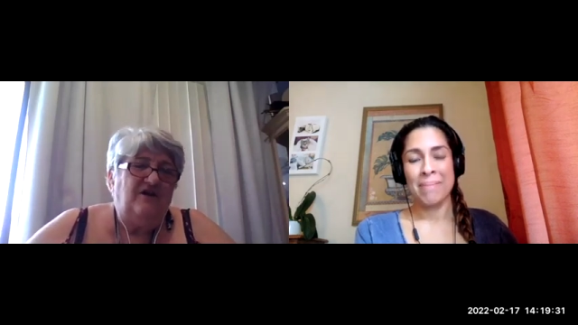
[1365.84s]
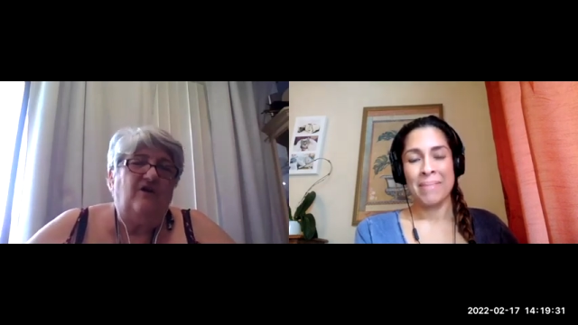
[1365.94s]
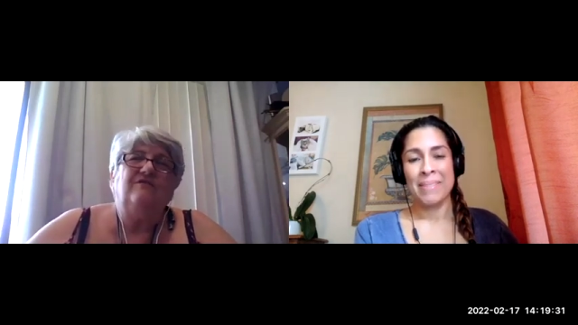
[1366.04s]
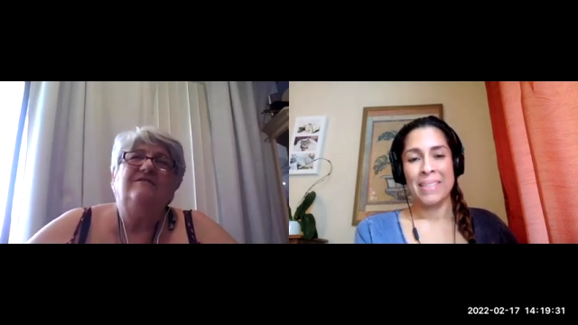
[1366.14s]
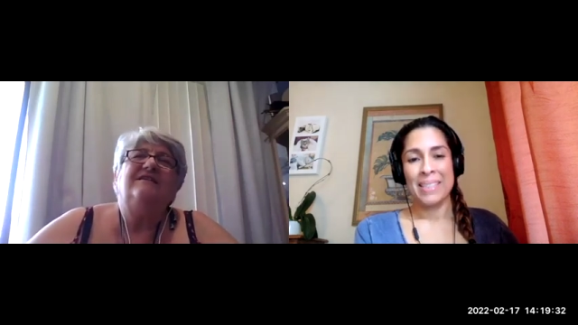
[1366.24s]

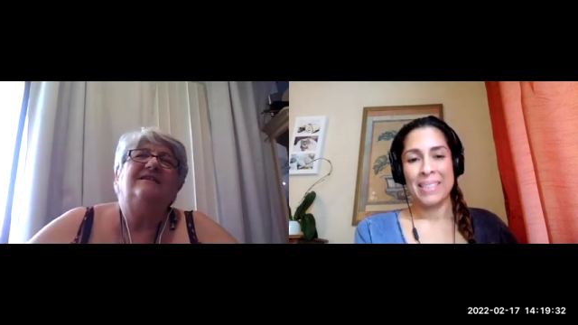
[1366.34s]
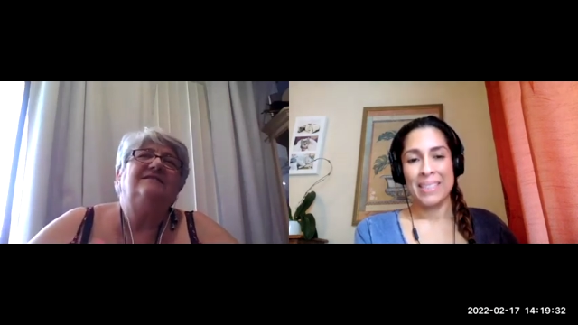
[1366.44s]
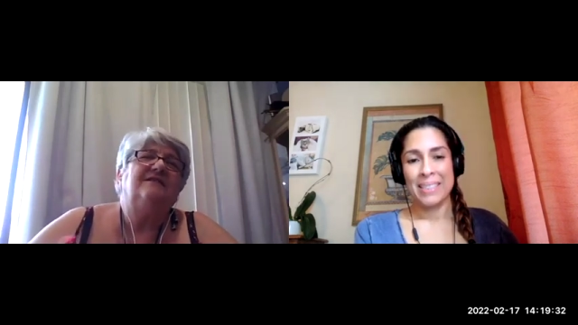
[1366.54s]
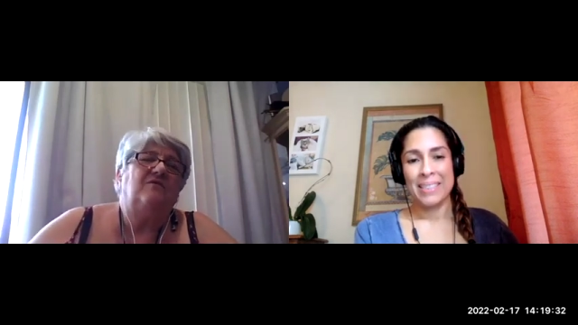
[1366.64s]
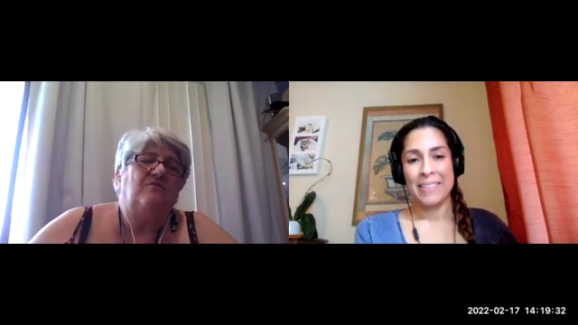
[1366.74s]
Speaker 1: turn
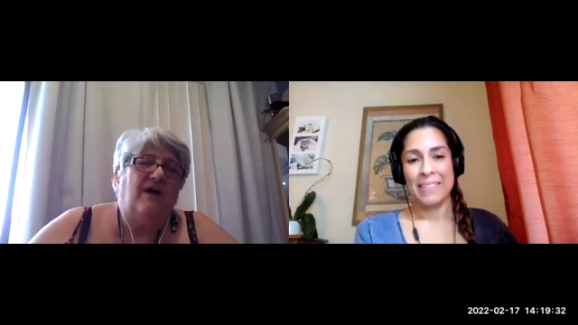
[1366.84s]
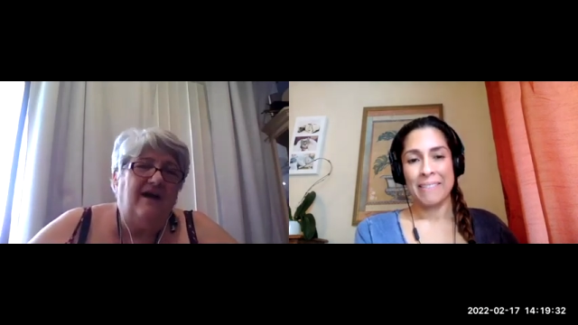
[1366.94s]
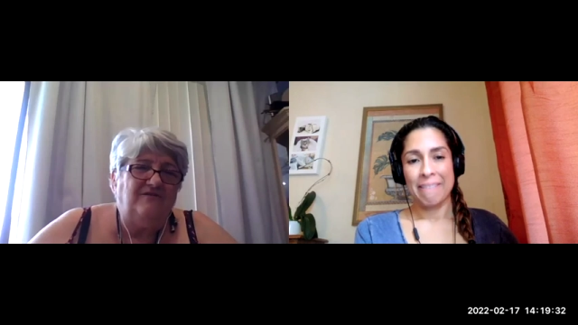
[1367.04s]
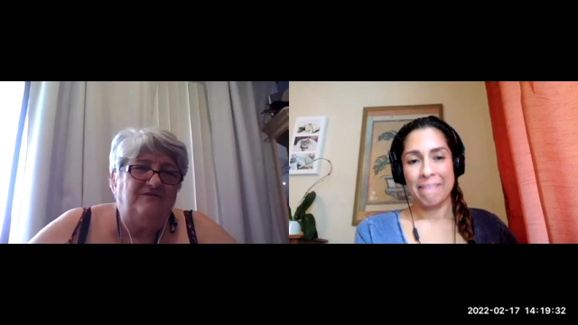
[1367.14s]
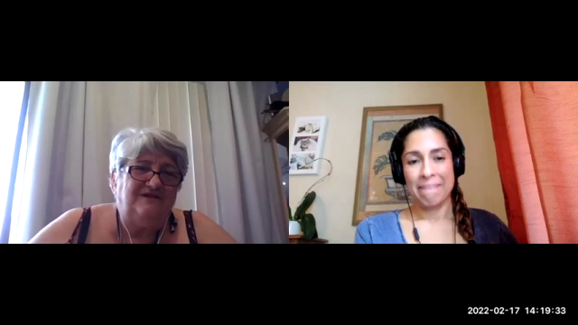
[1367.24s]
things
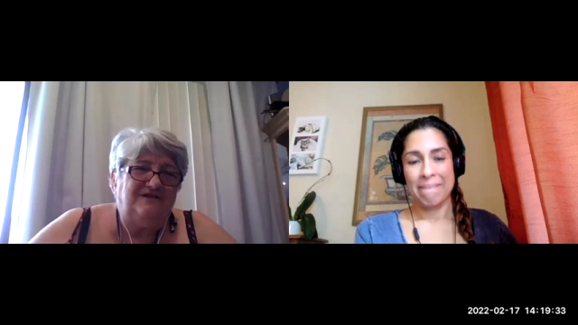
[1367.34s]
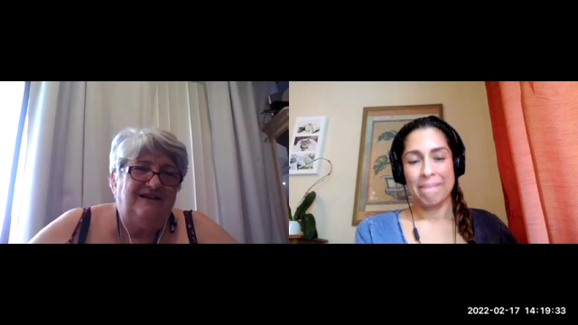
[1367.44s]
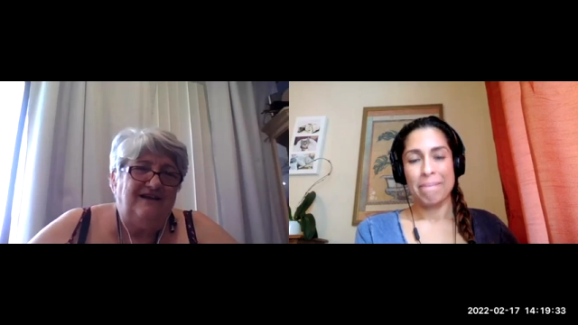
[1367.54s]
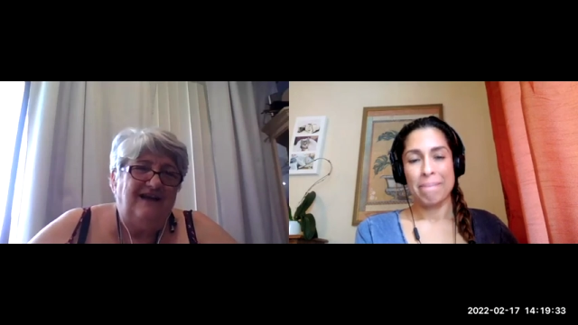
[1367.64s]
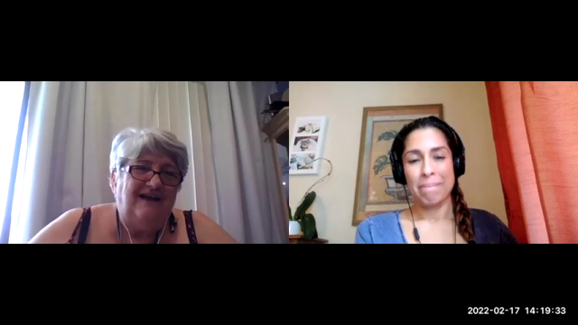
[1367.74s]
around,
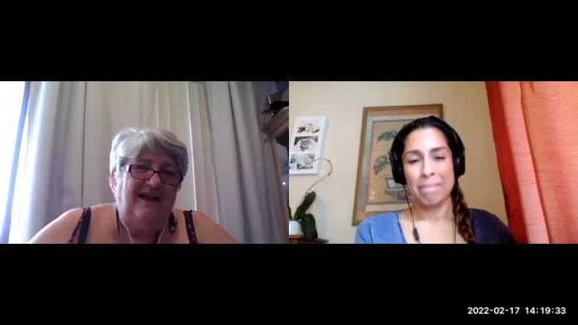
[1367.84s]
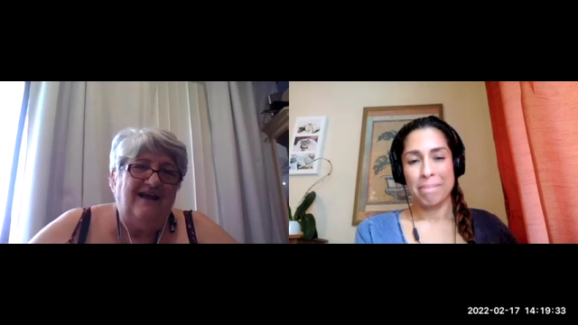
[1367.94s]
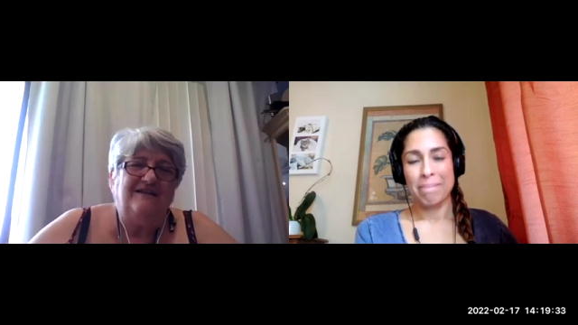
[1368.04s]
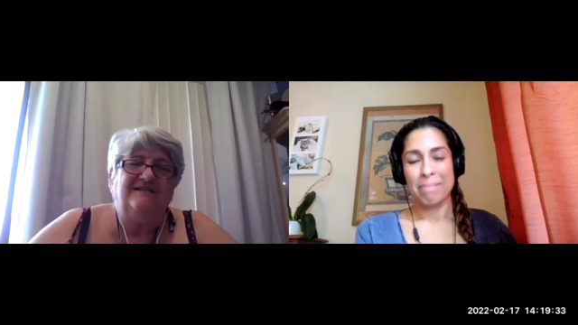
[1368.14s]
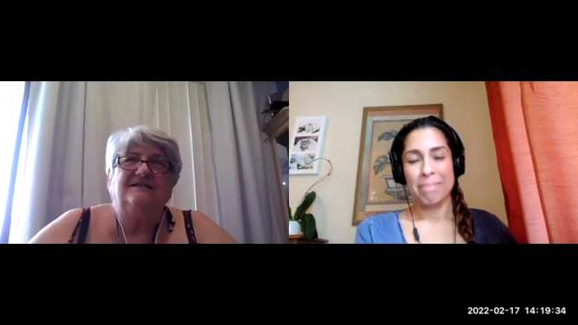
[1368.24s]

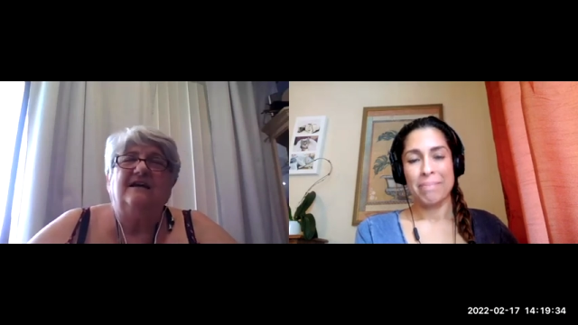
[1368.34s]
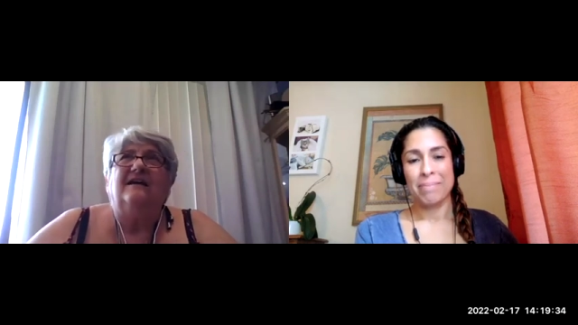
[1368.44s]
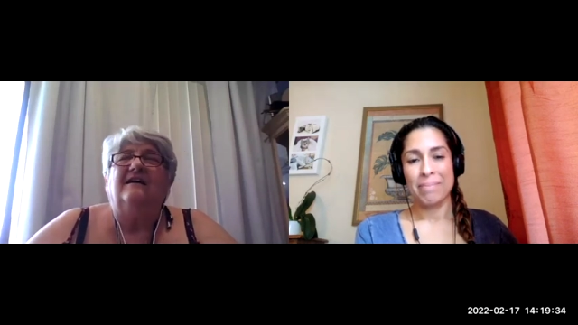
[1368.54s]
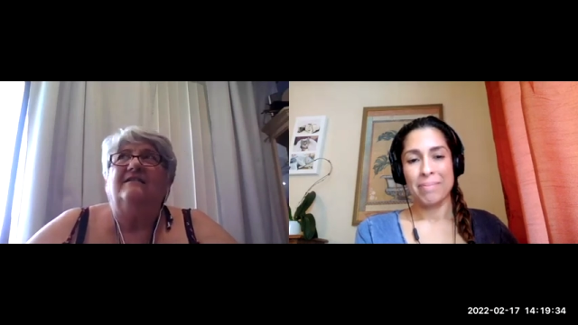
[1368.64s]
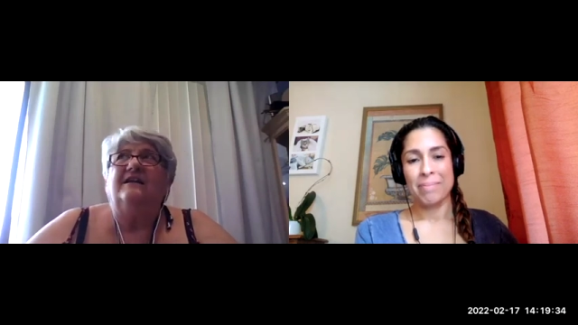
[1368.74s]
and
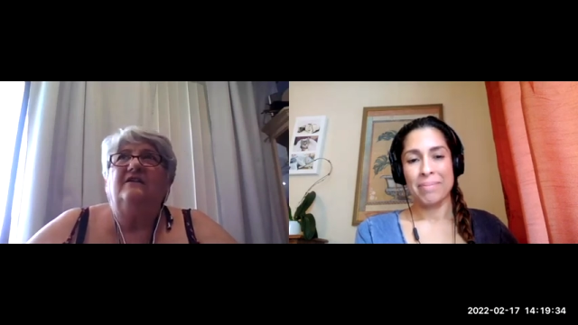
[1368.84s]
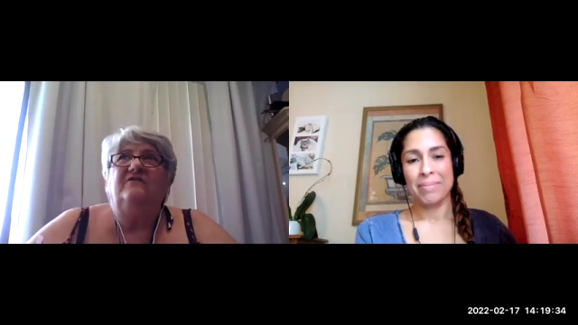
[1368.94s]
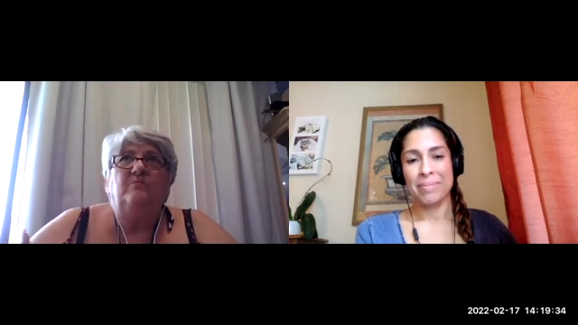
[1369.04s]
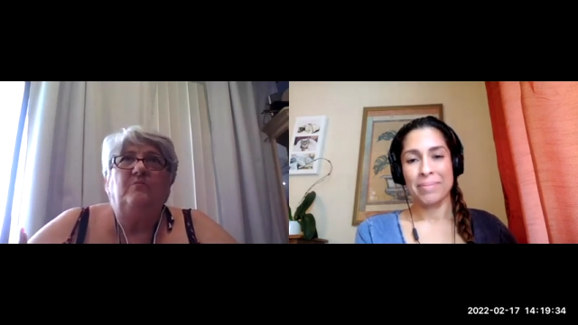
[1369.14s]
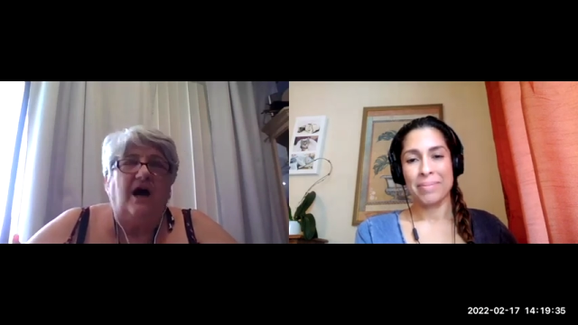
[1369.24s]
think
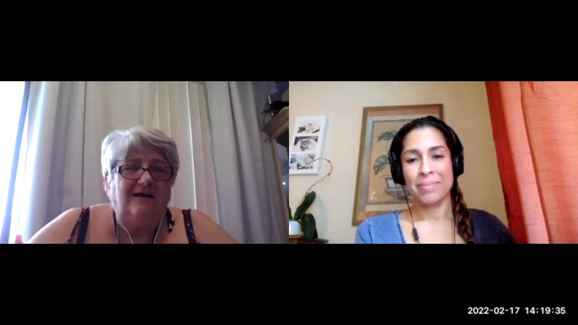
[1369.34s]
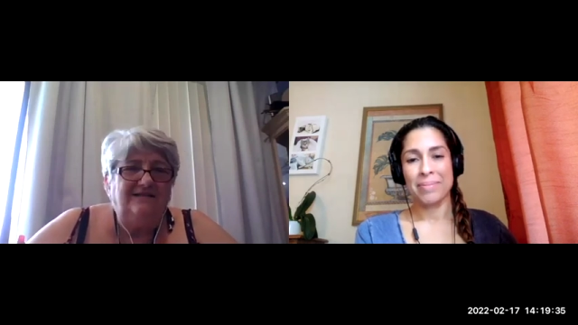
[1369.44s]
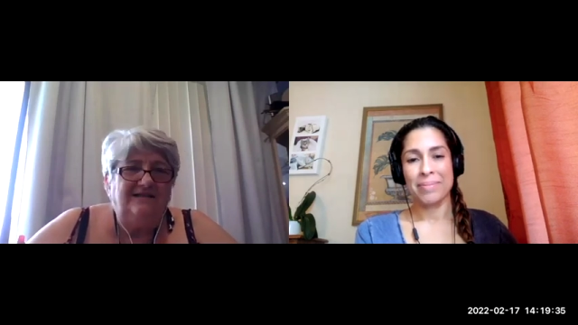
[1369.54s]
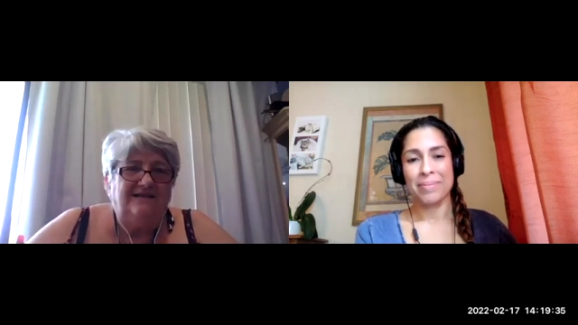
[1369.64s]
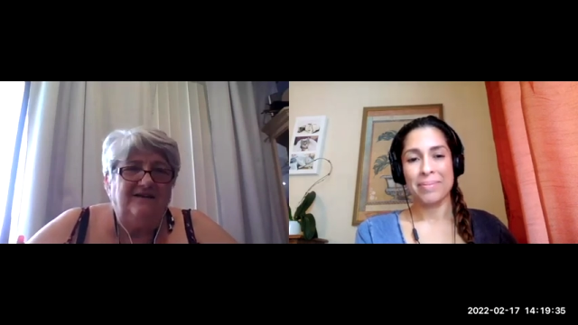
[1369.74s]
of the
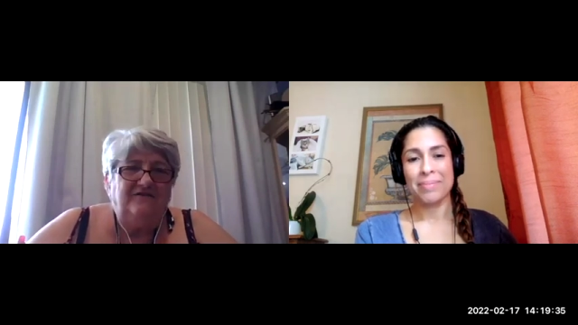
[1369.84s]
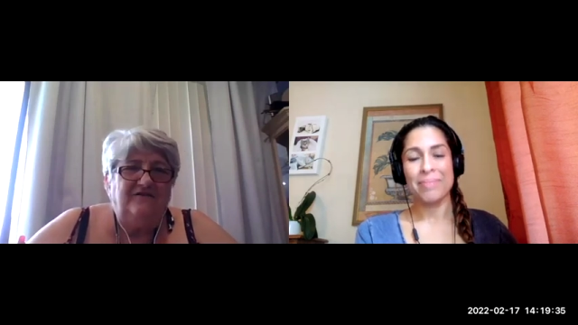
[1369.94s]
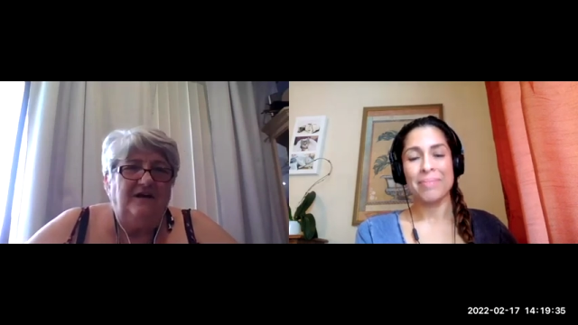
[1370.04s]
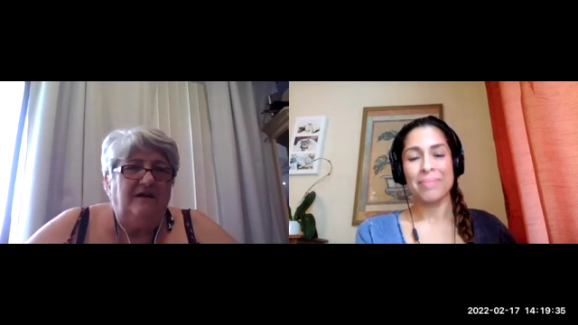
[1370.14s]
positive.